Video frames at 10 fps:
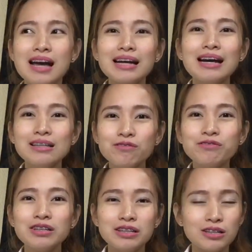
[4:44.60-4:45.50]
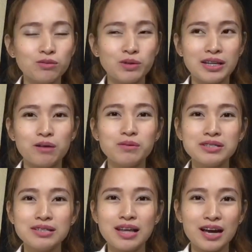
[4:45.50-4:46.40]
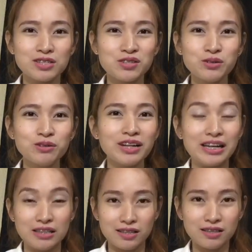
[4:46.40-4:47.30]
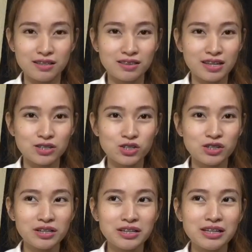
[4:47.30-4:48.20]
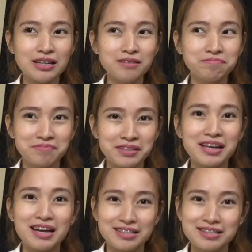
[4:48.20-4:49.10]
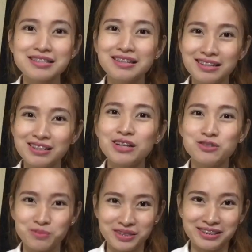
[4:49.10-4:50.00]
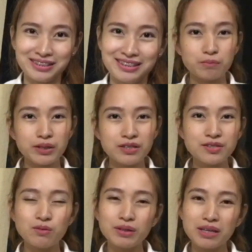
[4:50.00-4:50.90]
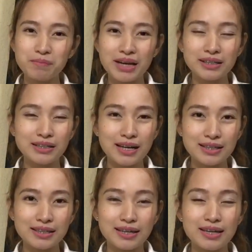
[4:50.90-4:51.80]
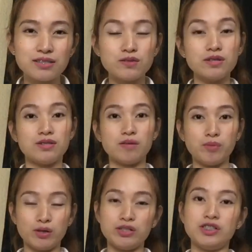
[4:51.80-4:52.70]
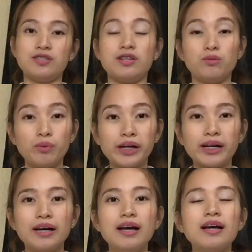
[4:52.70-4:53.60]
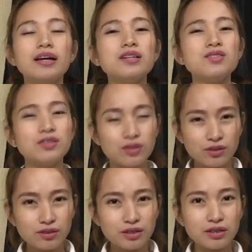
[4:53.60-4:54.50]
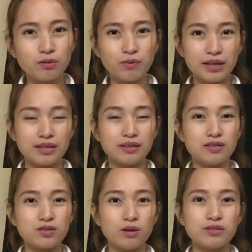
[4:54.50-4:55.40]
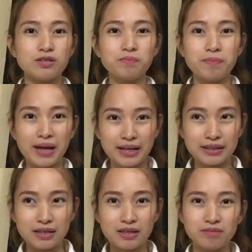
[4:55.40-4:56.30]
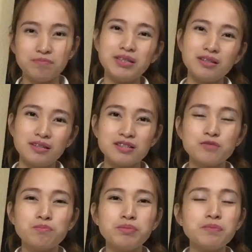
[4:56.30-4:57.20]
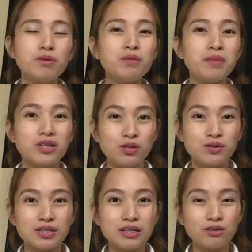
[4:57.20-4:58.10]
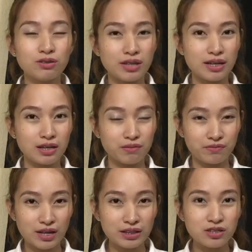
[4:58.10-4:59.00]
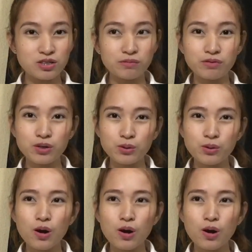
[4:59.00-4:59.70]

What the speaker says: Kind of did it when I was in high school. I did it intentionally. Yes. That's weird. But you see what I'm getting at? It's the subconscious at work. It's good in a way that it's also bad, because people may use it to take advantage of you